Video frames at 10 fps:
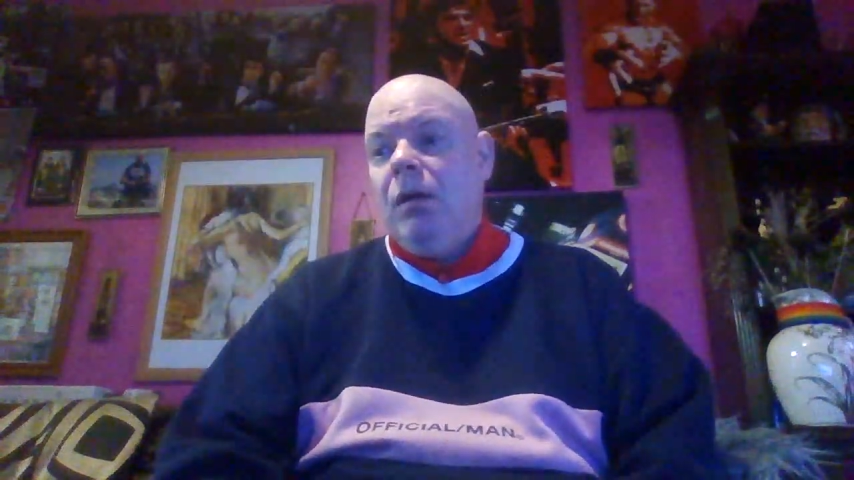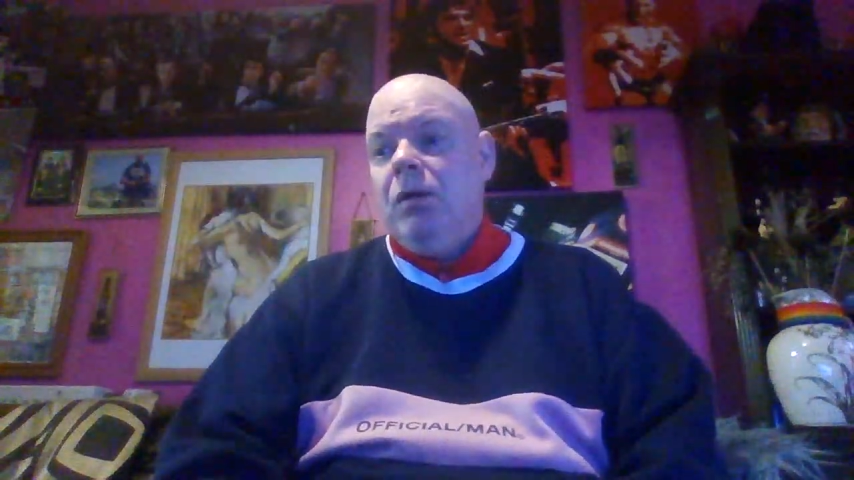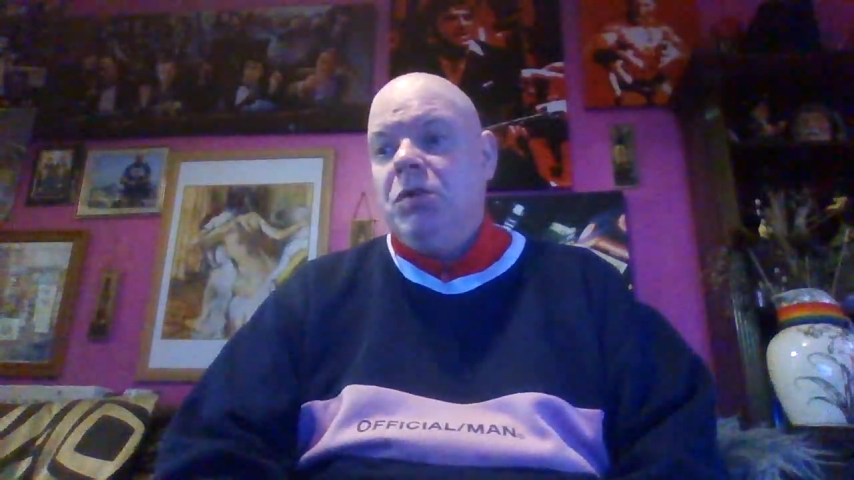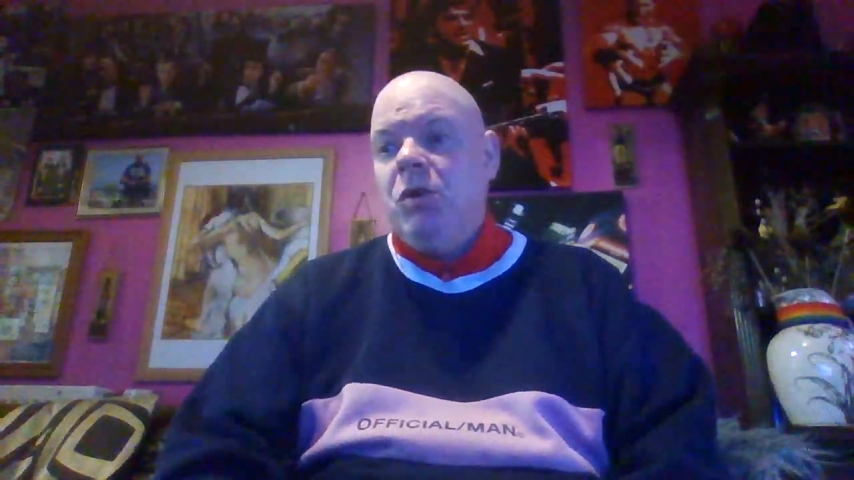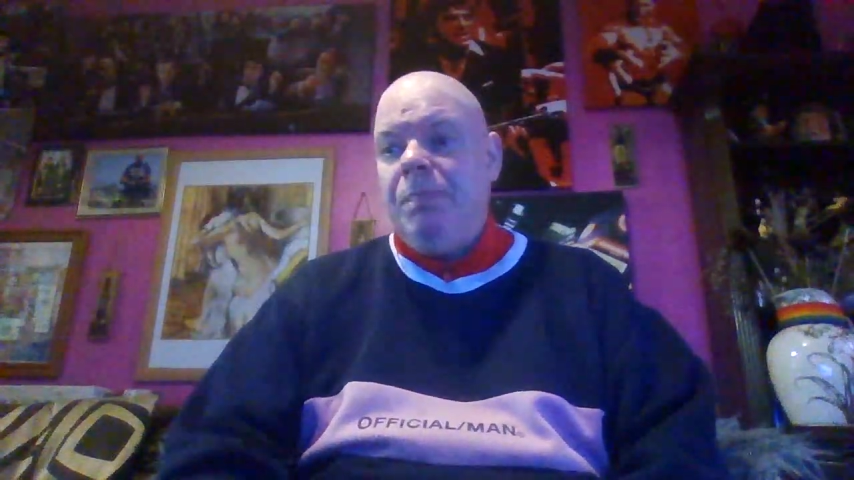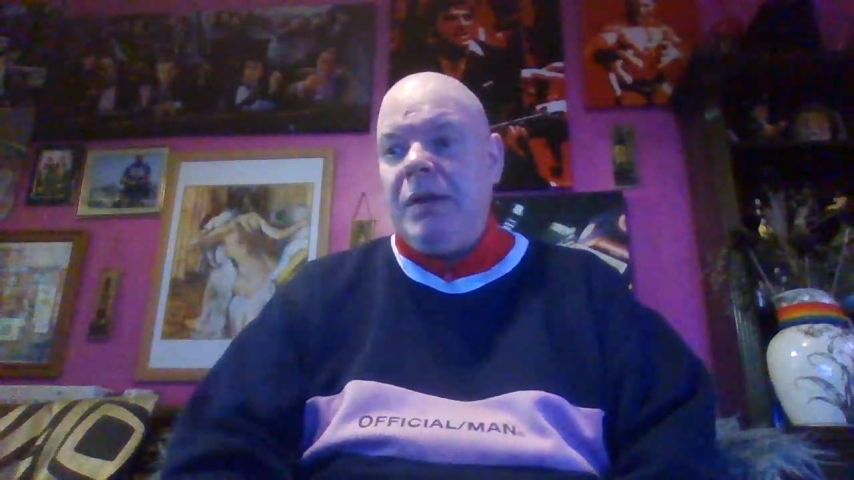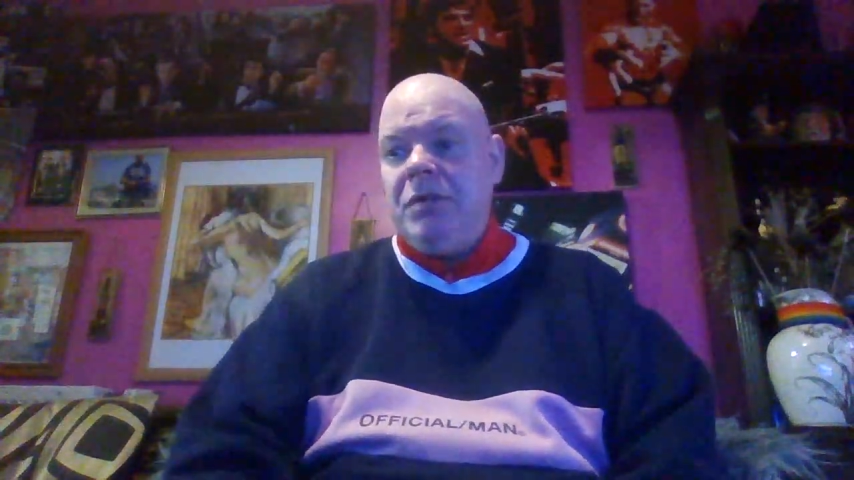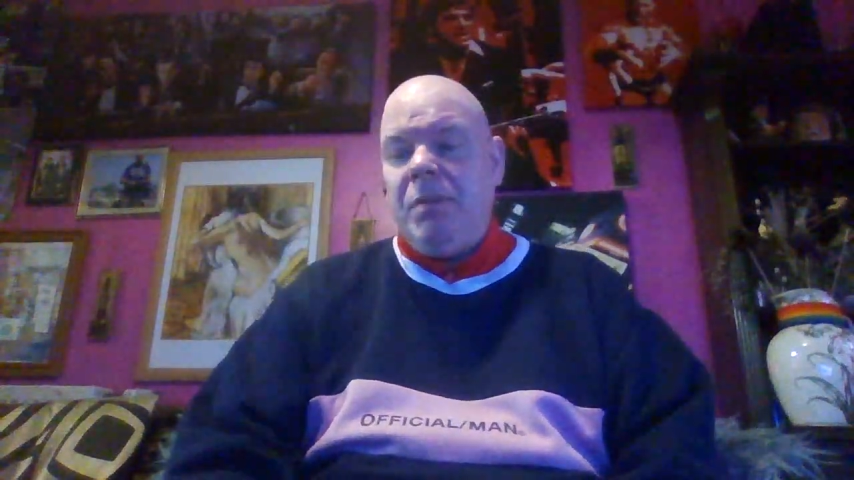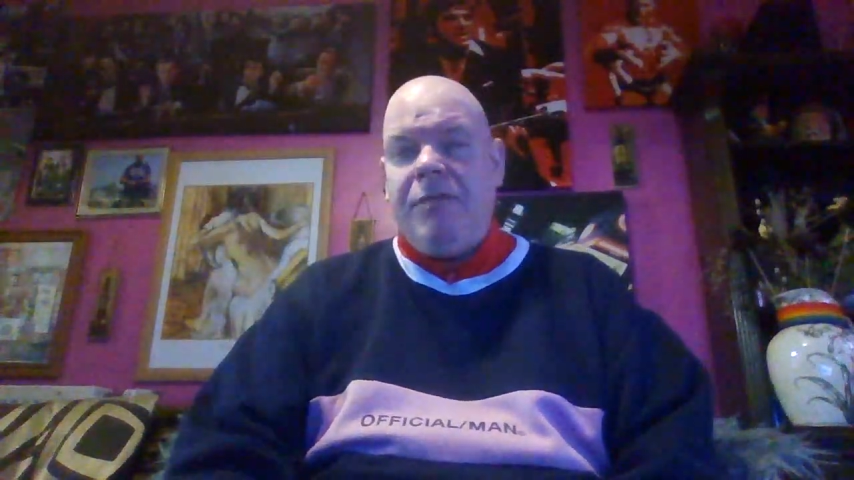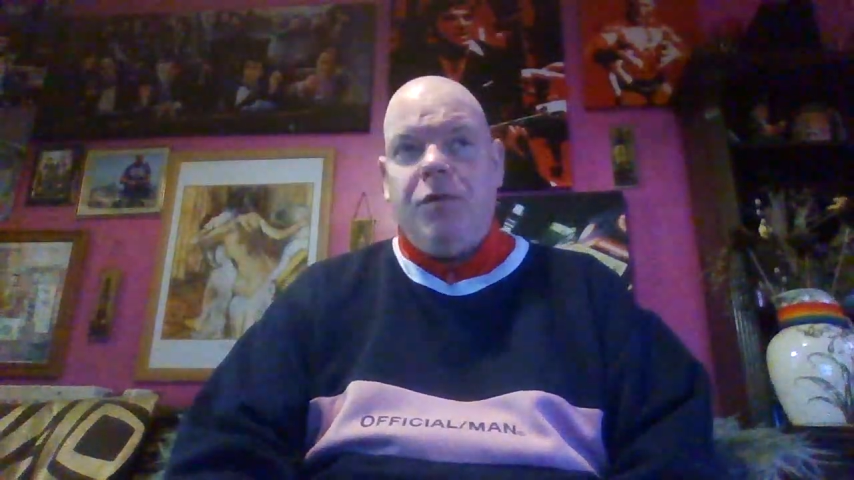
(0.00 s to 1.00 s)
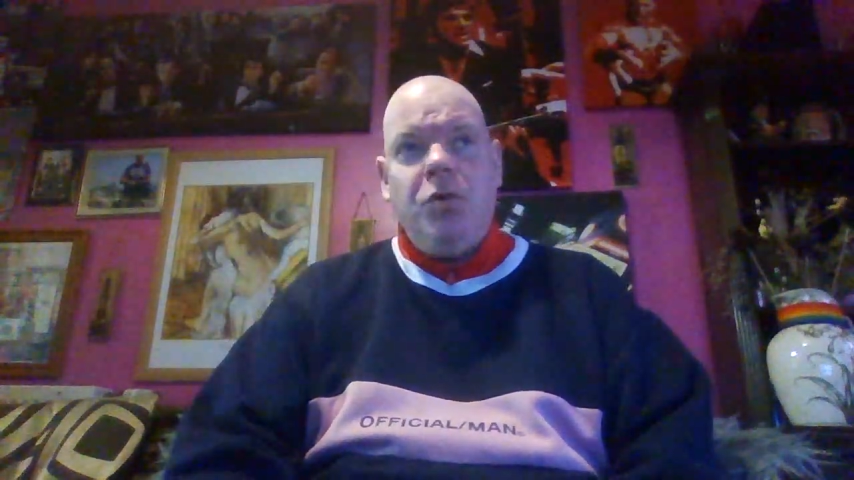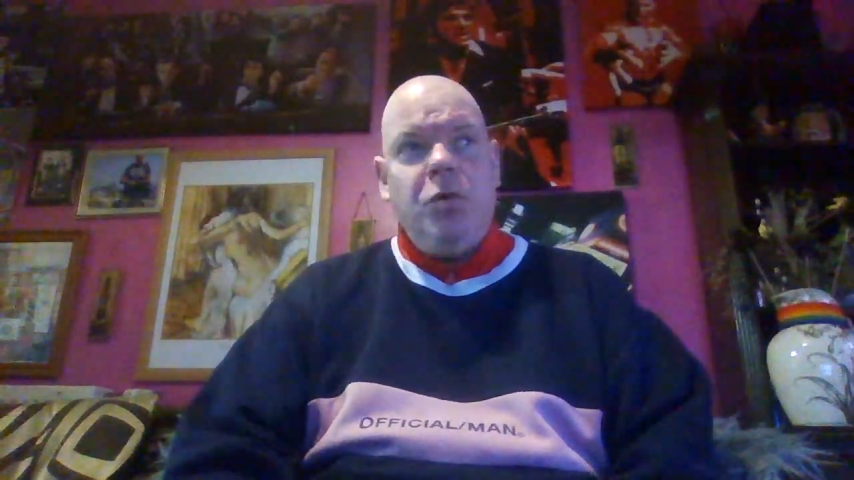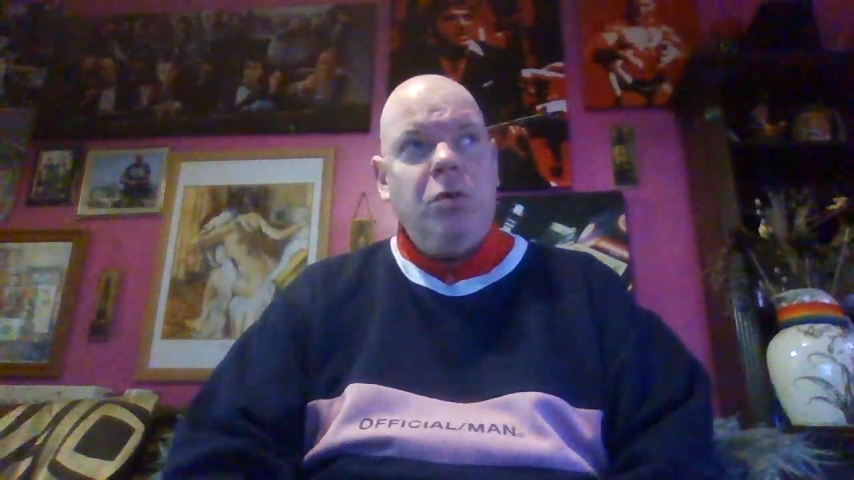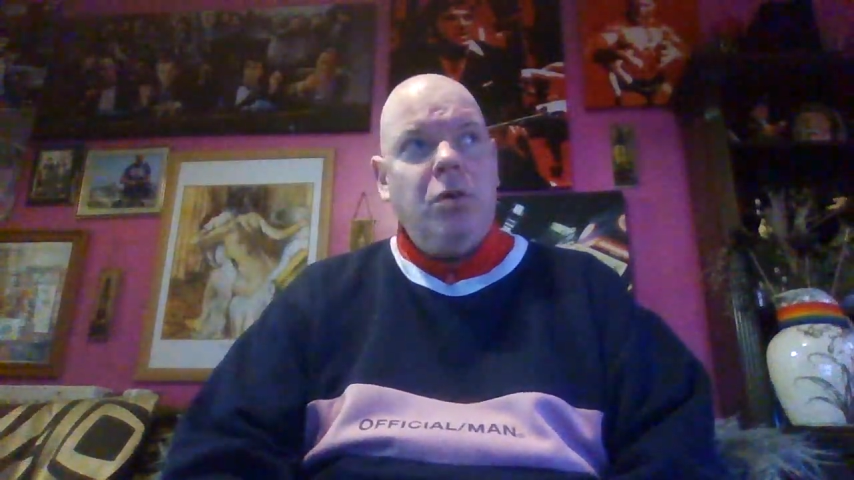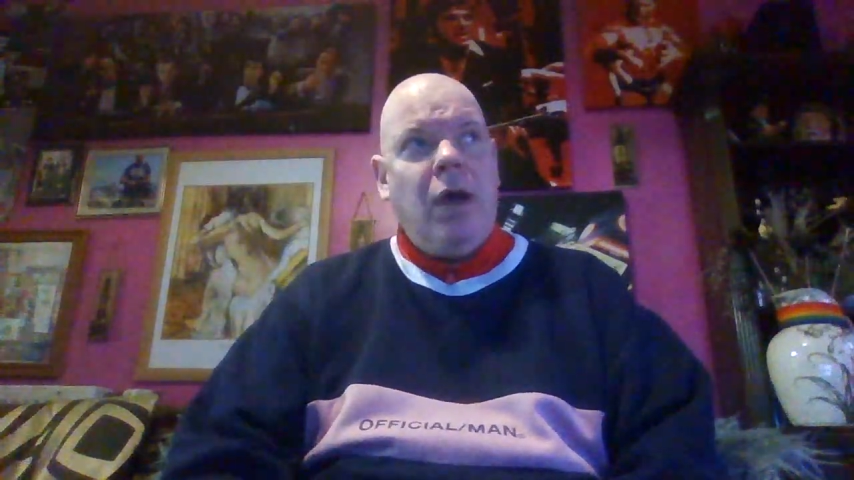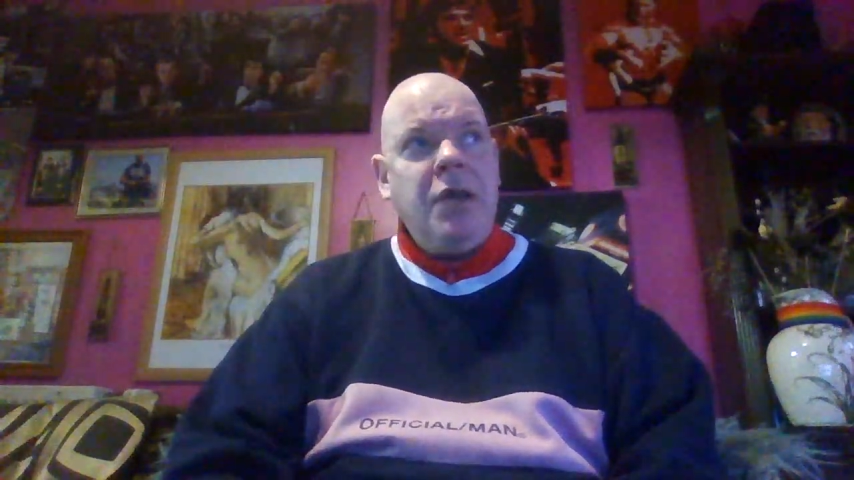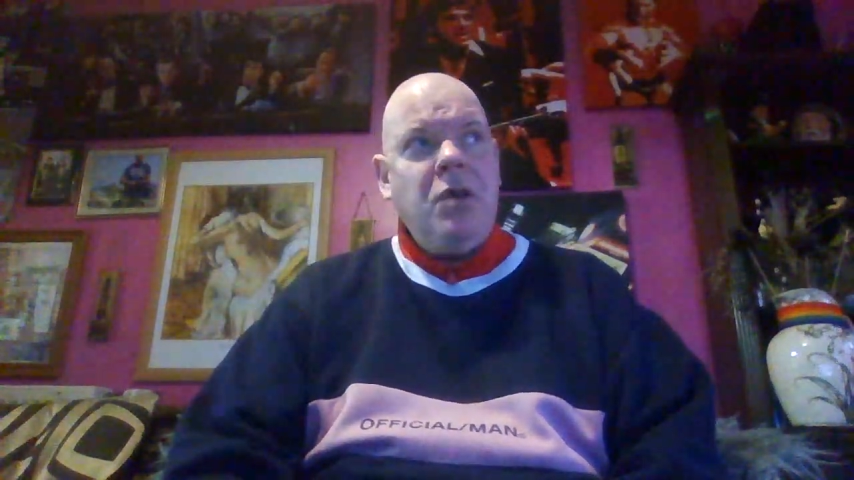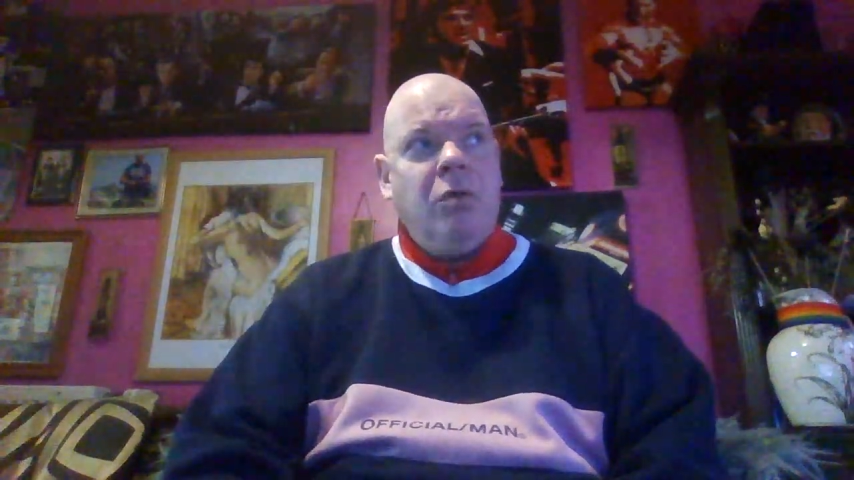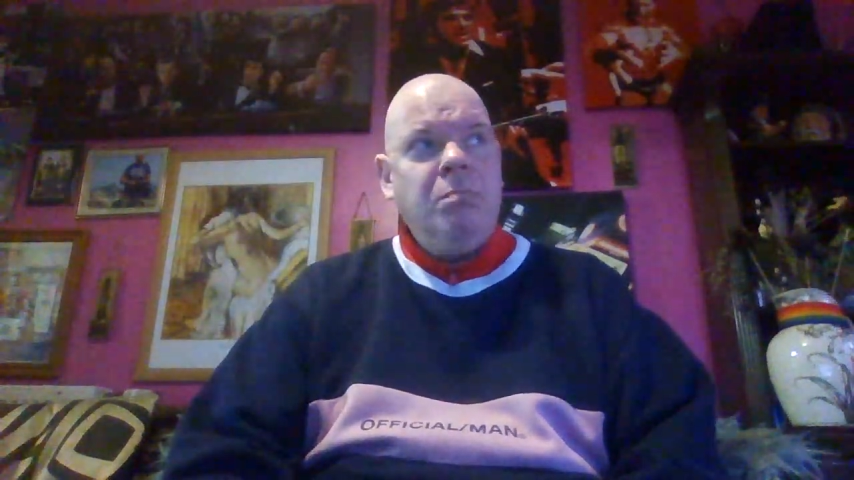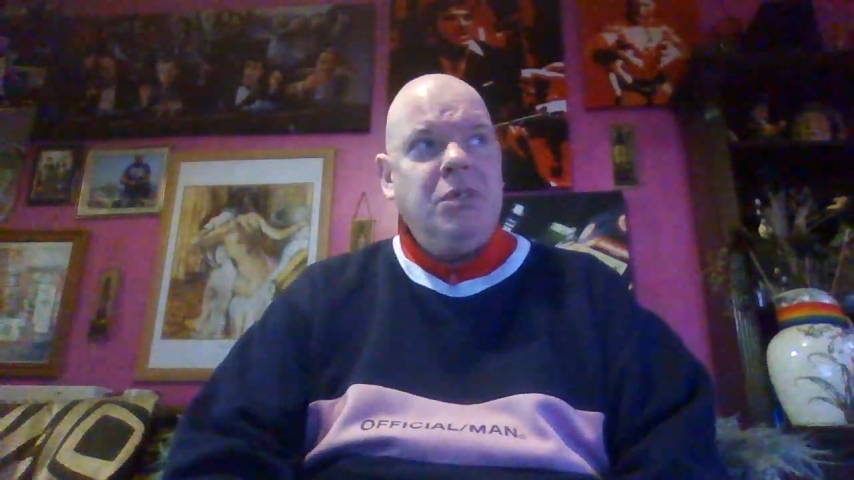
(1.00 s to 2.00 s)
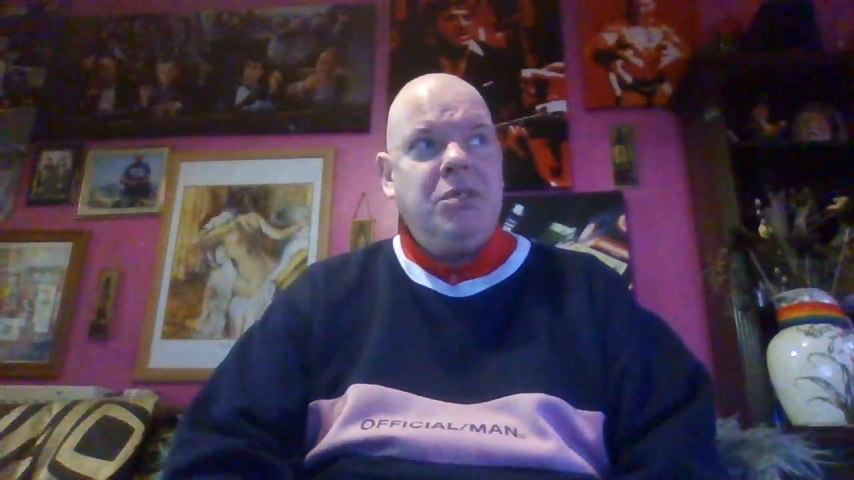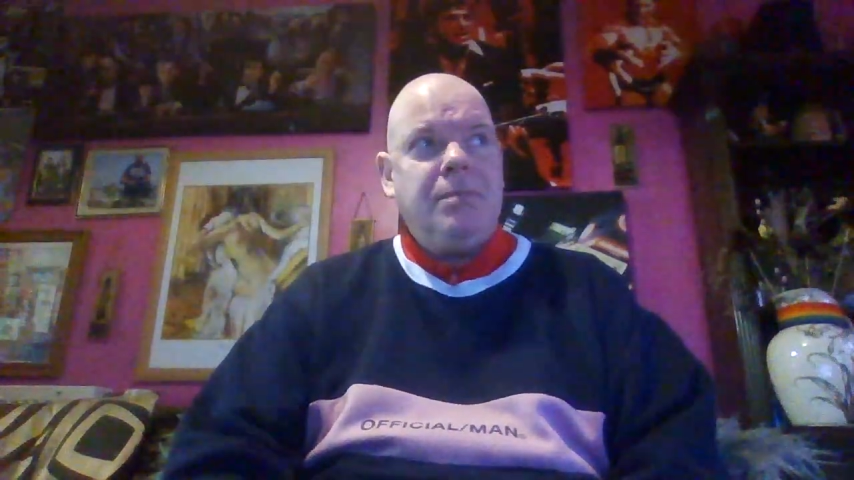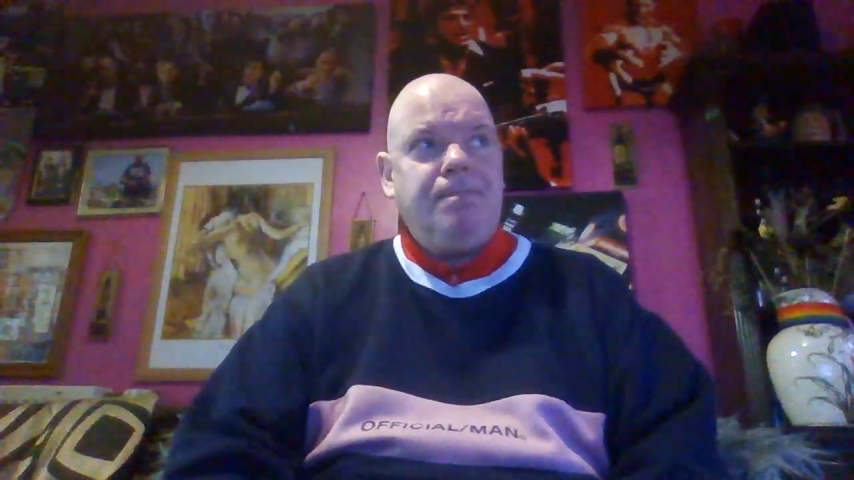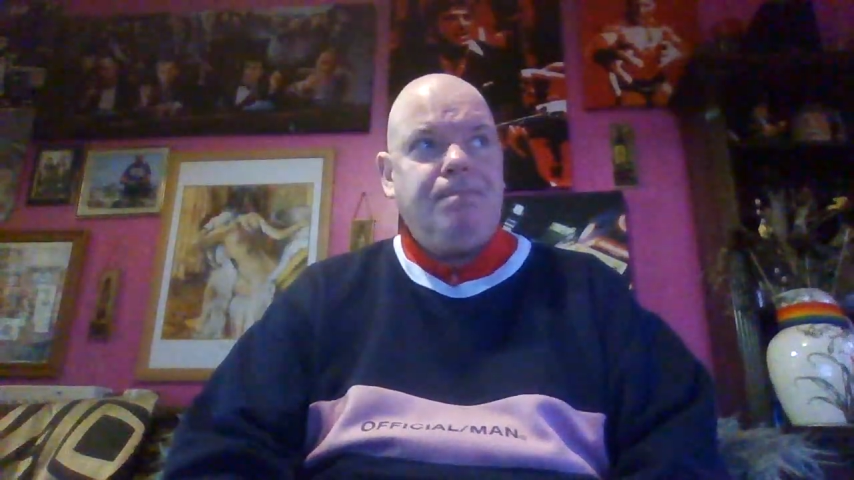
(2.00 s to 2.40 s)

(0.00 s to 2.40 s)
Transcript: So I picked up a few items